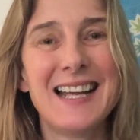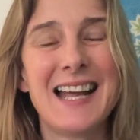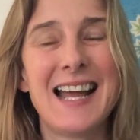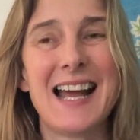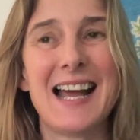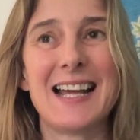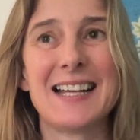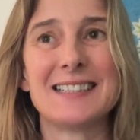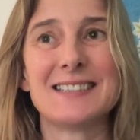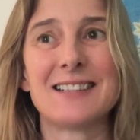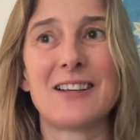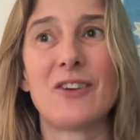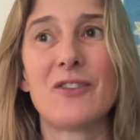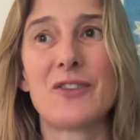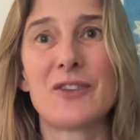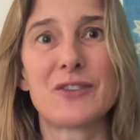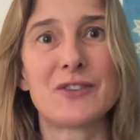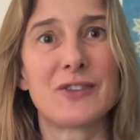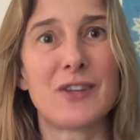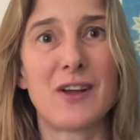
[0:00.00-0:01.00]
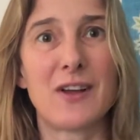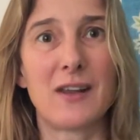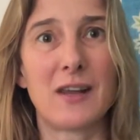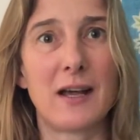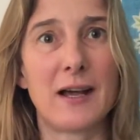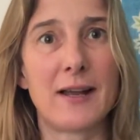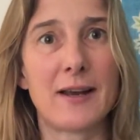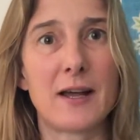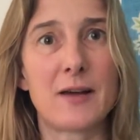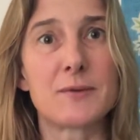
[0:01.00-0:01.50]
and on the start
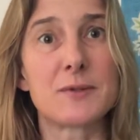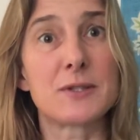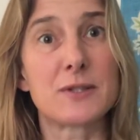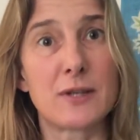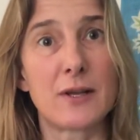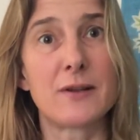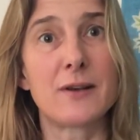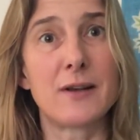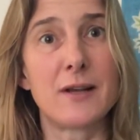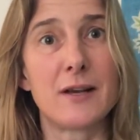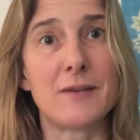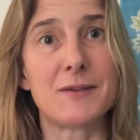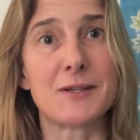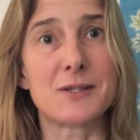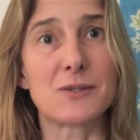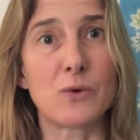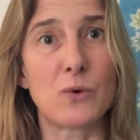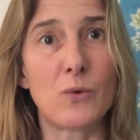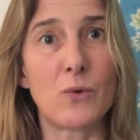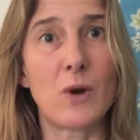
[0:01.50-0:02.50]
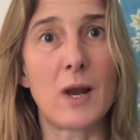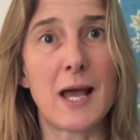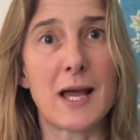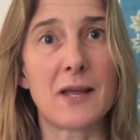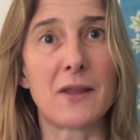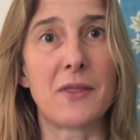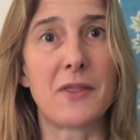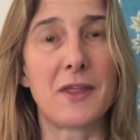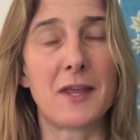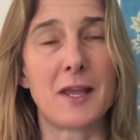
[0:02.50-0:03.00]
line I was so nervous all I
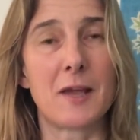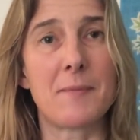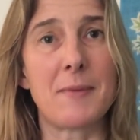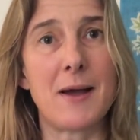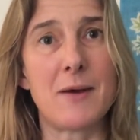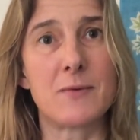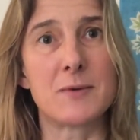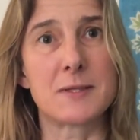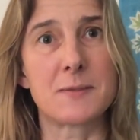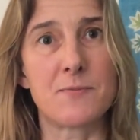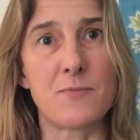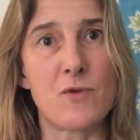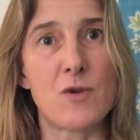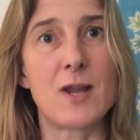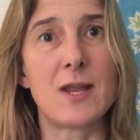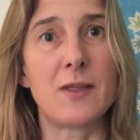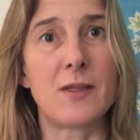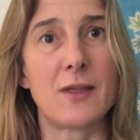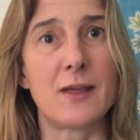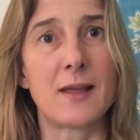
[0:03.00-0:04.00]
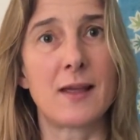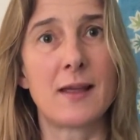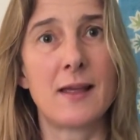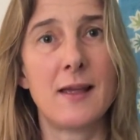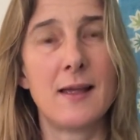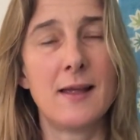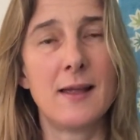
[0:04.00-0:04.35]
could think about was breathing.